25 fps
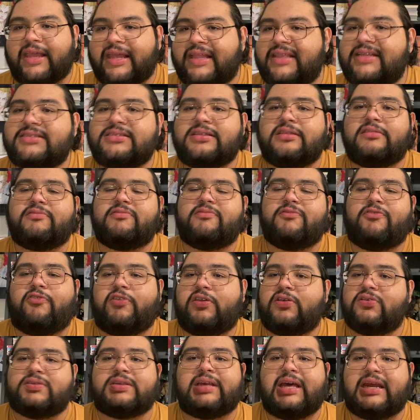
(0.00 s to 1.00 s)
It doesn't
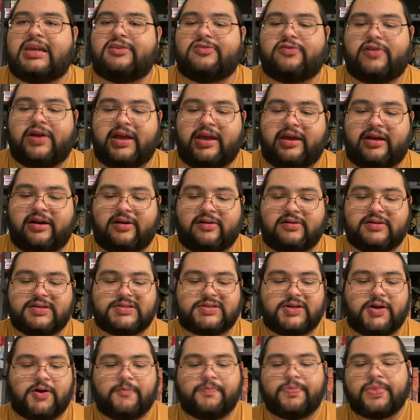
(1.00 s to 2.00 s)
feel satisfying at all.
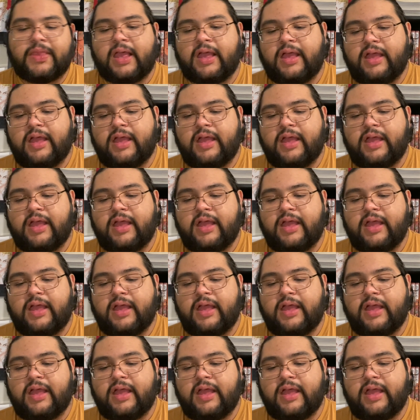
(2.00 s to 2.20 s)
So